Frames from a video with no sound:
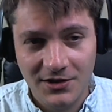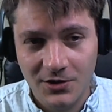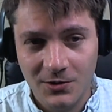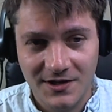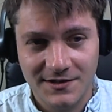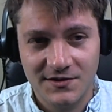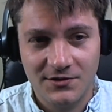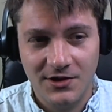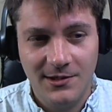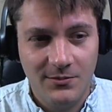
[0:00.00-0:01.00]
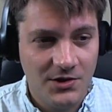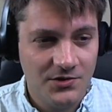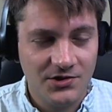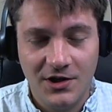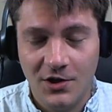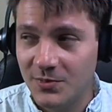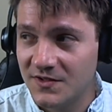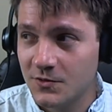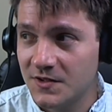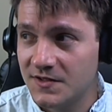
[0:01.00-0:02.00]
code on stream, usually open
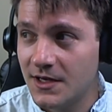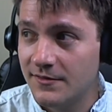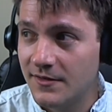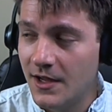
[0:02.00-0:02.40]
source stuff,